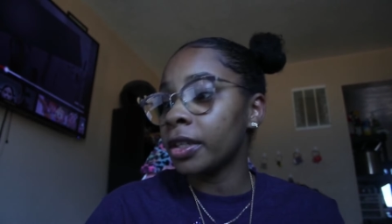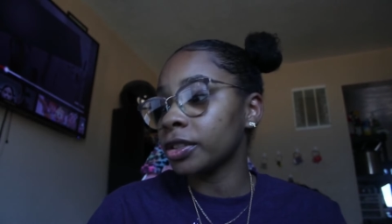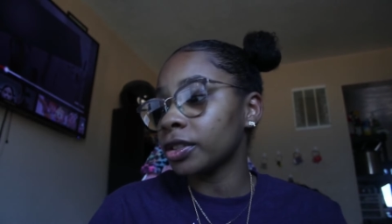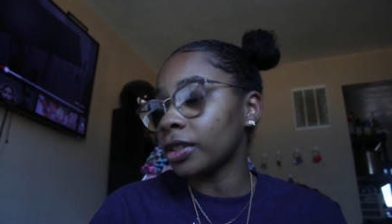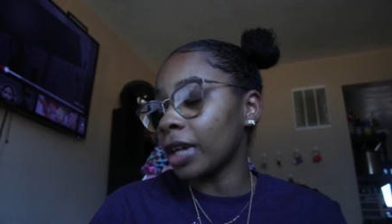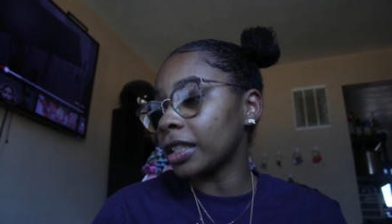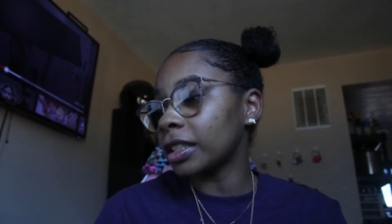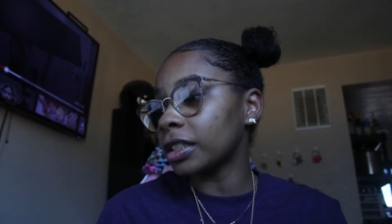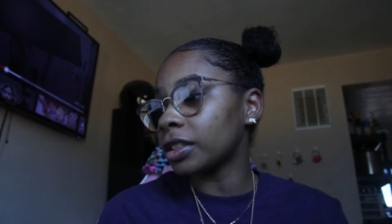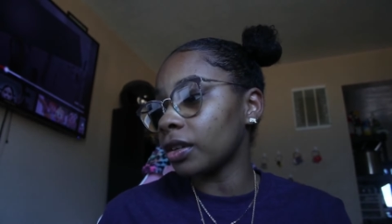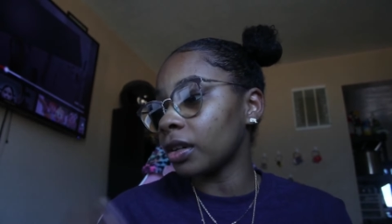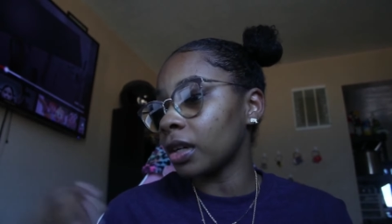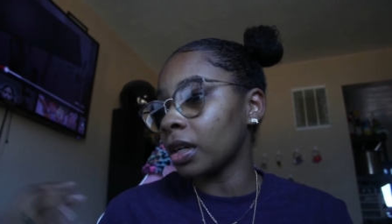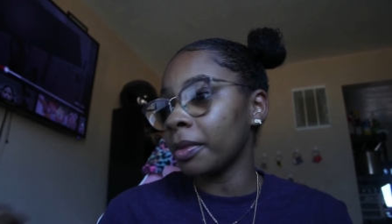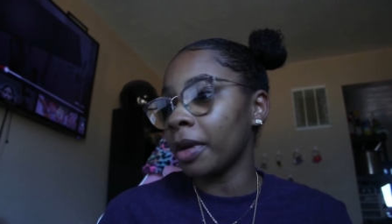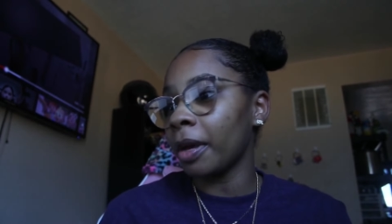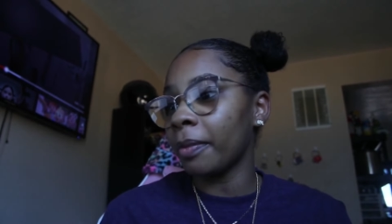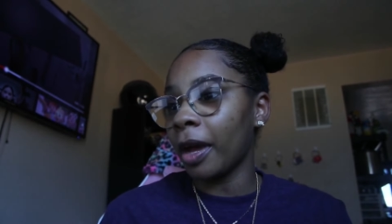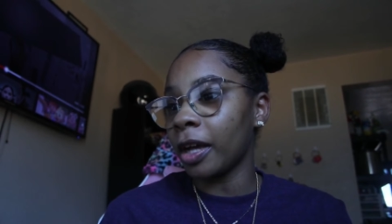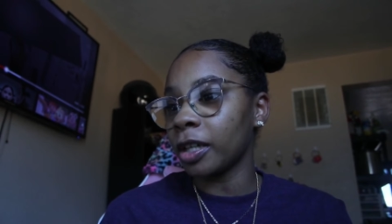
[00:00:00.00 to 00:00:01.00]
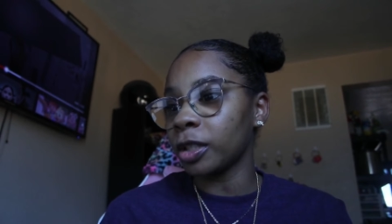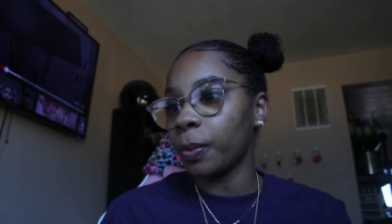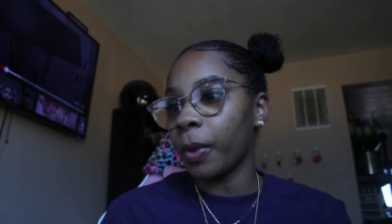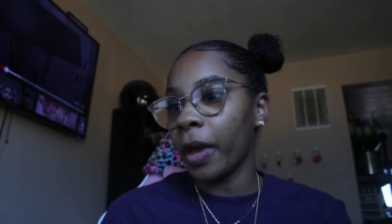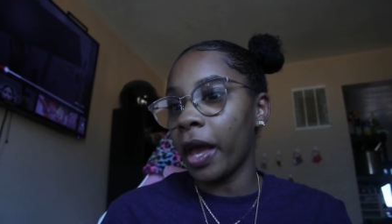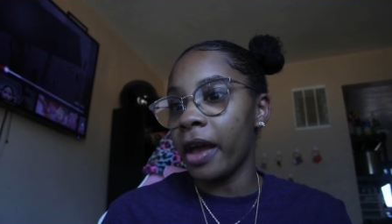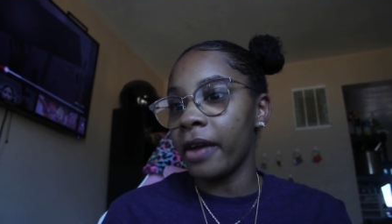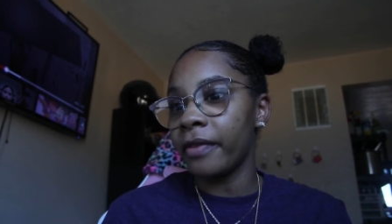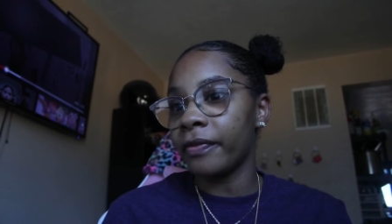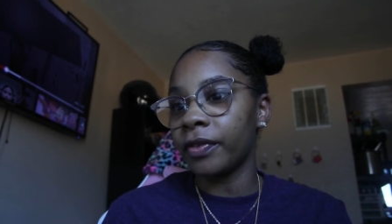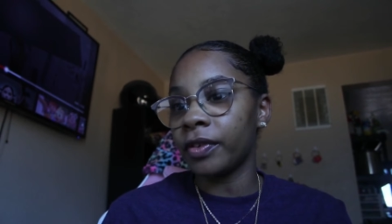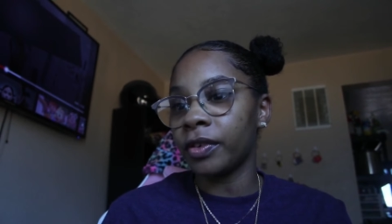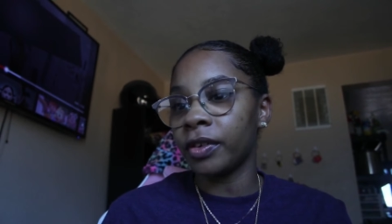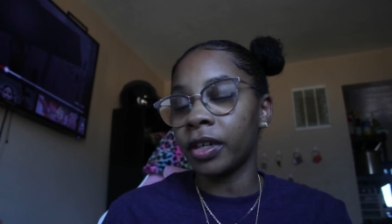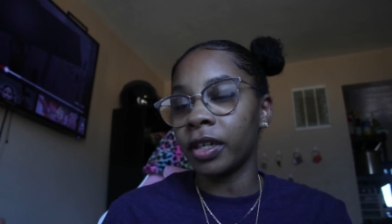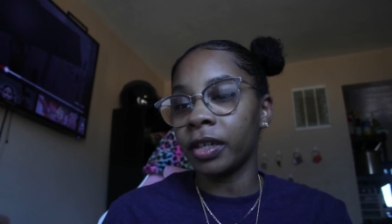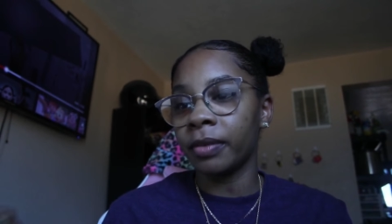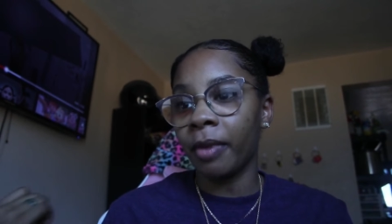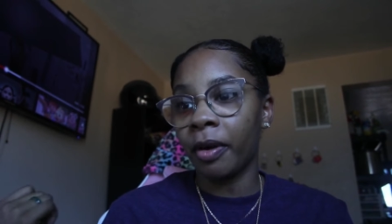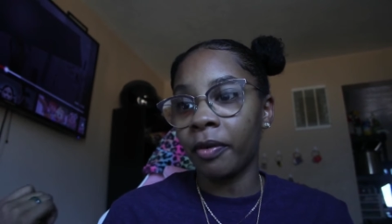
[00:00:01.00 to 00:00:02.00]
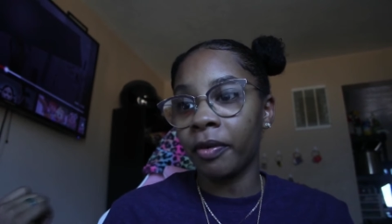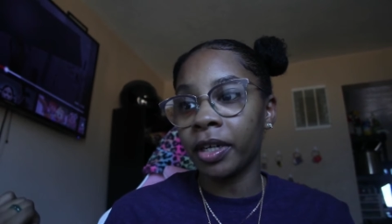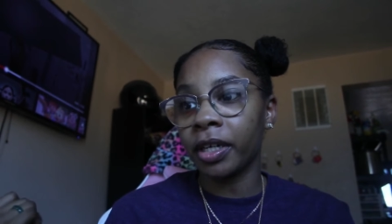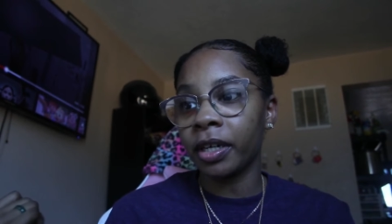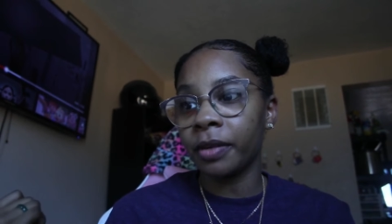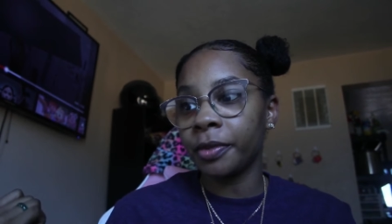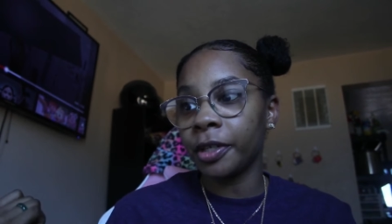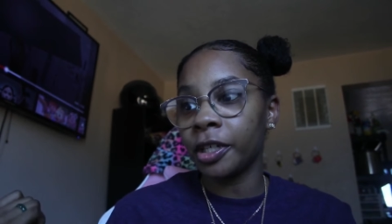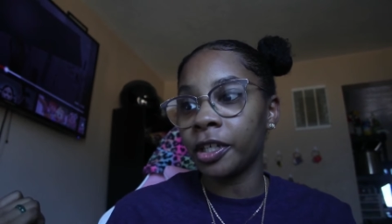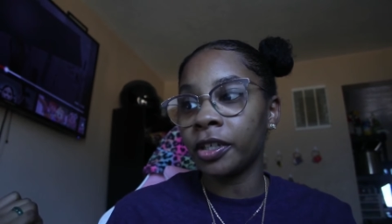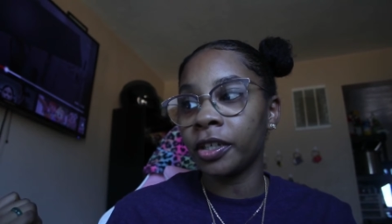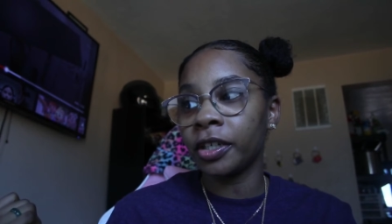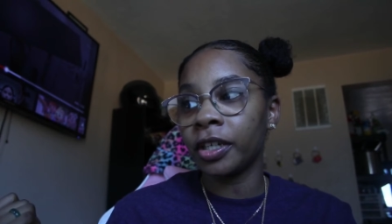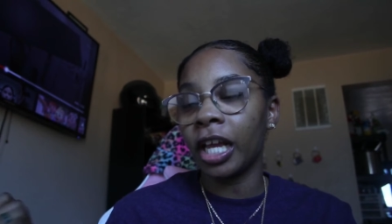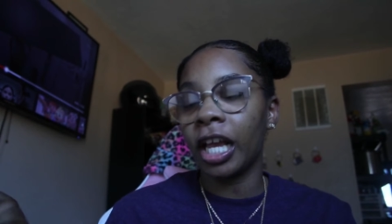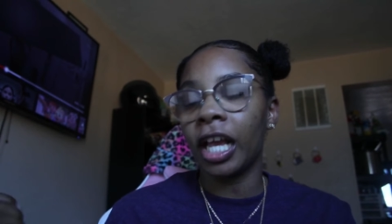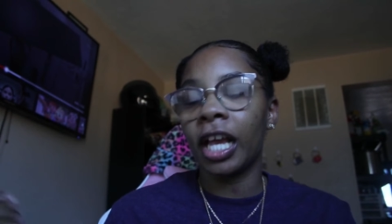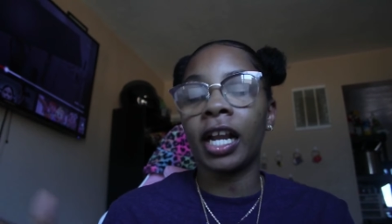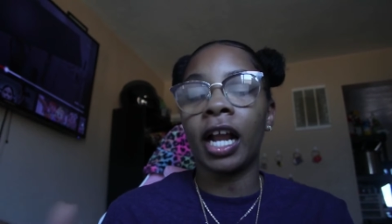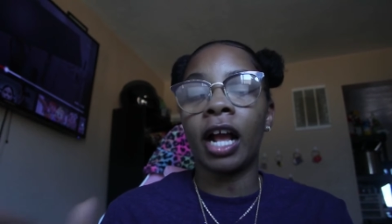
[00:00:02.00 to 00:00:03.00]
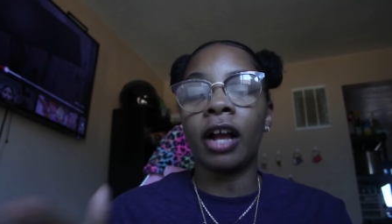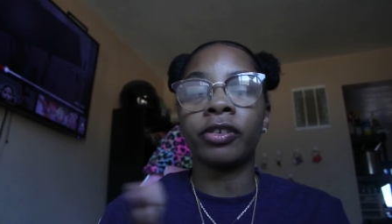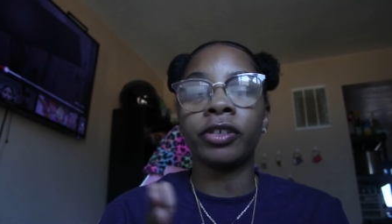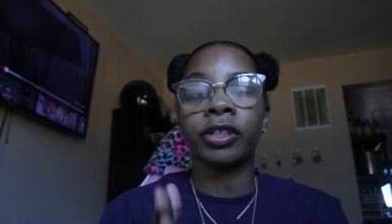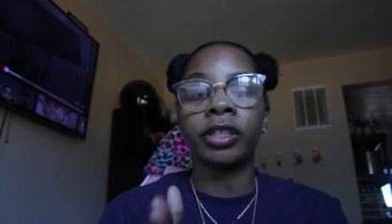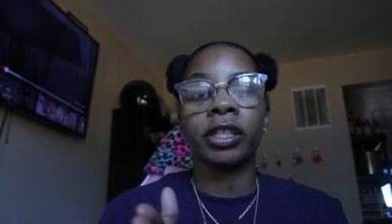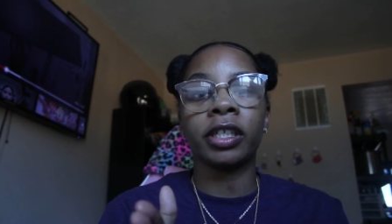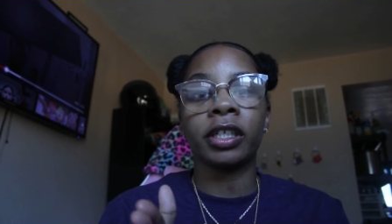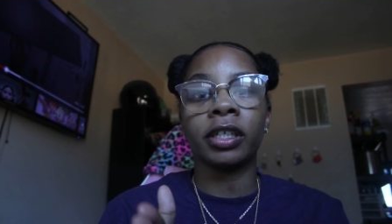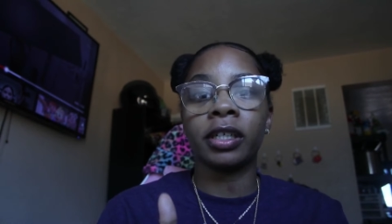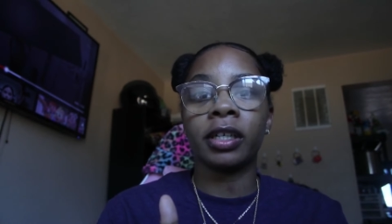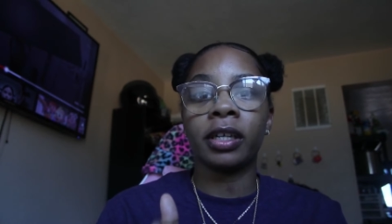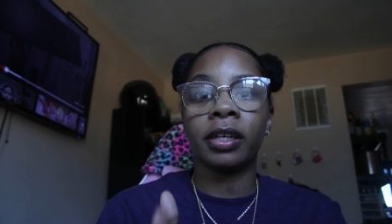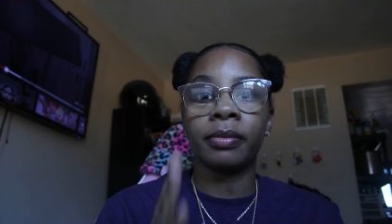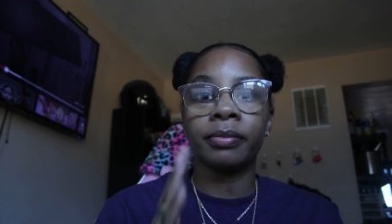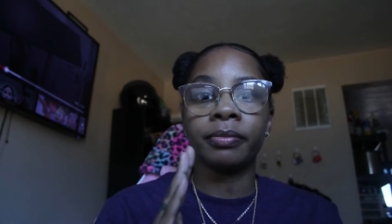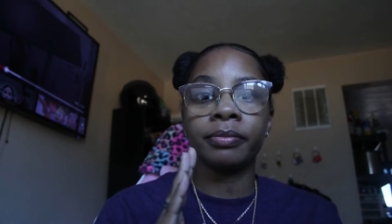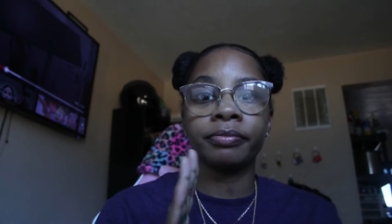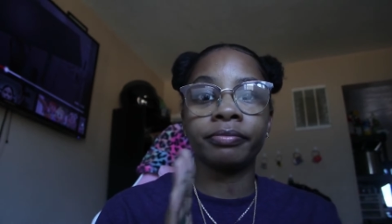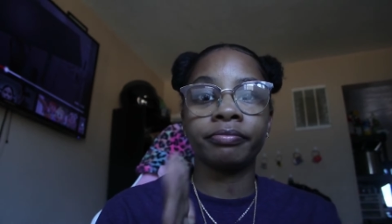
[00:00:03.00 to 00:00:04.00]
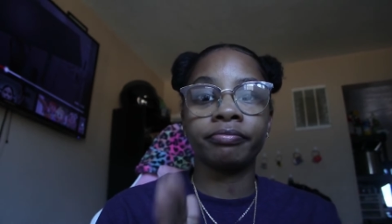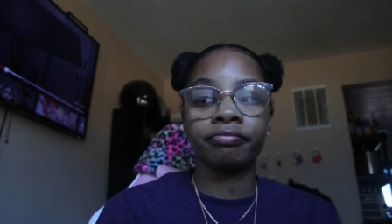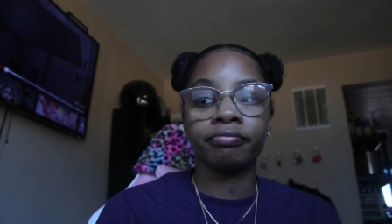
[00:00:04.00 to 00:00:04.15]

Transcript: So I just ordered me a mouse pad for my work computer and I ordered a, um,